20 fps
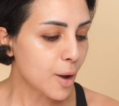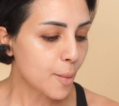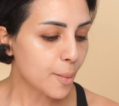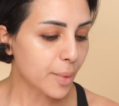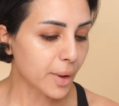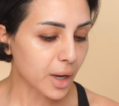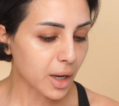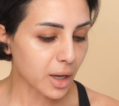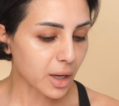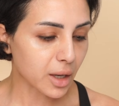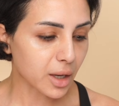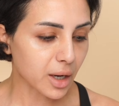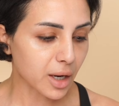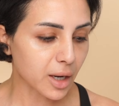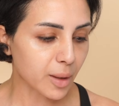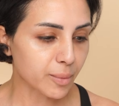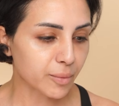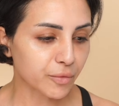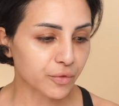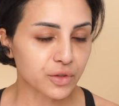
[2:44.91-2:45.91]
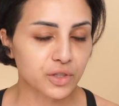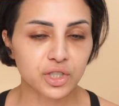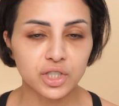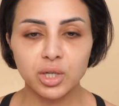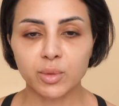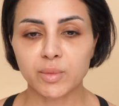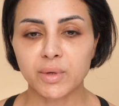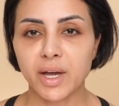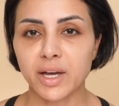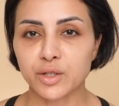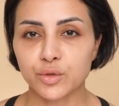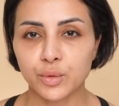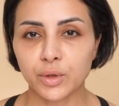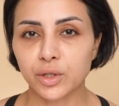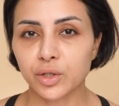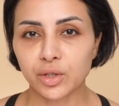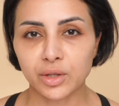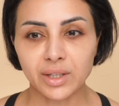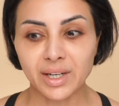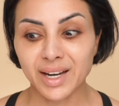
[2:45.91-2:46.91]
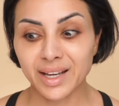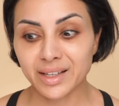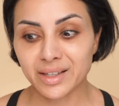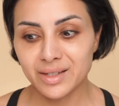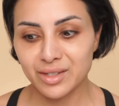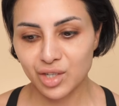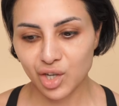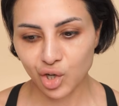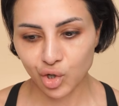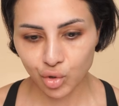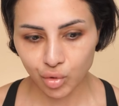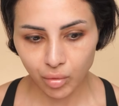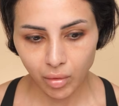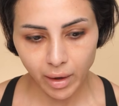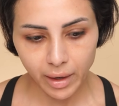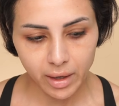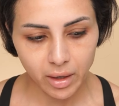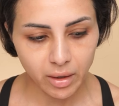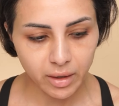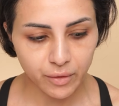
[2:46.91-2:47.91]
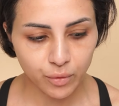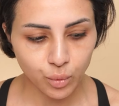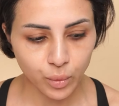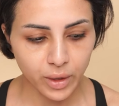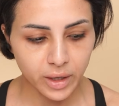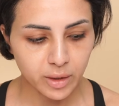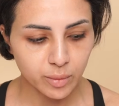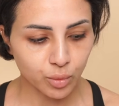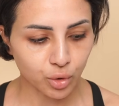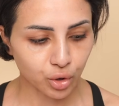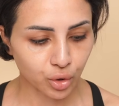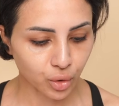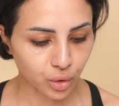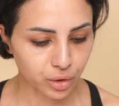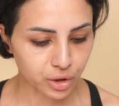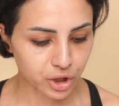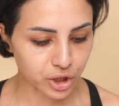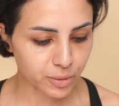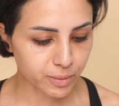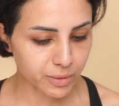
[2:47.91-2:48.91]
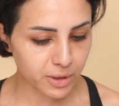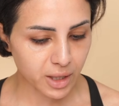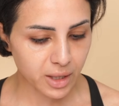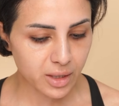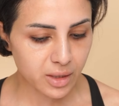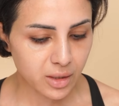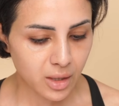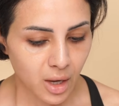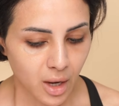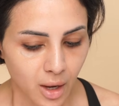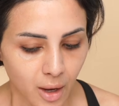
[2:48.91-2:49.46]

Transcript: But for the gym, yeah, it's really good. The leggings are great. I even wear them on non-gym days.